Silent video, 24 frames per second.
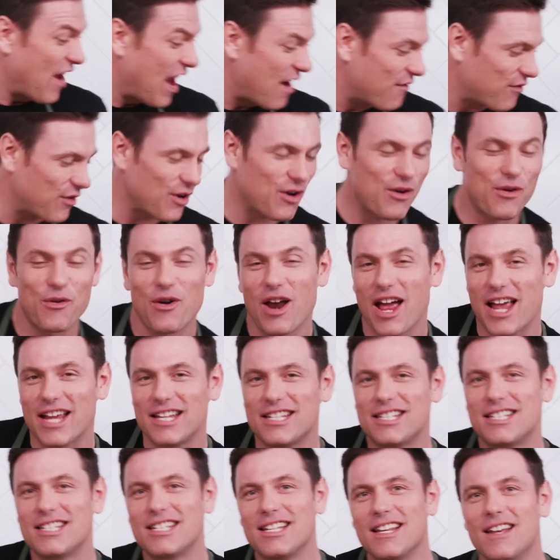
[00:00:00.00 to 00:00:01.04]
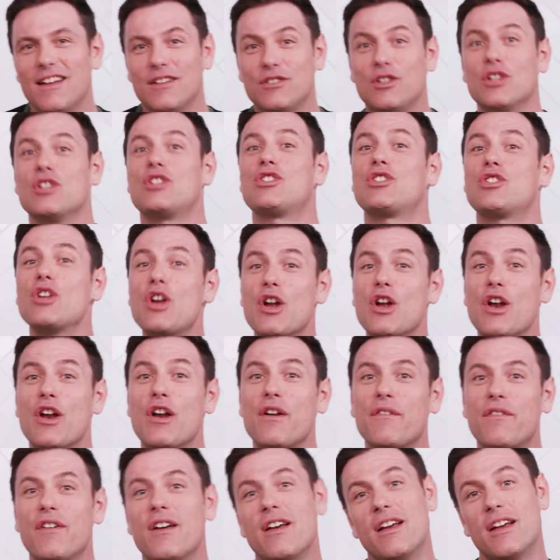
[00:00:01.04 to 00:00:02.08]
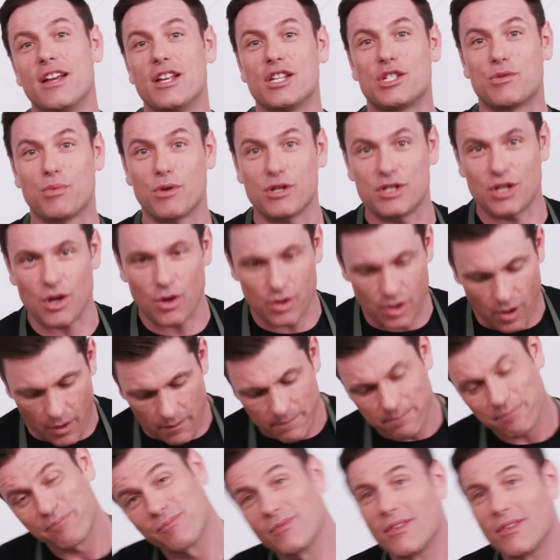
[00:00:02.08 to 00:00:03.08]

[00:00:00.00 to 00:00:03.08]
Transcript: favorite rice to serve is risotto.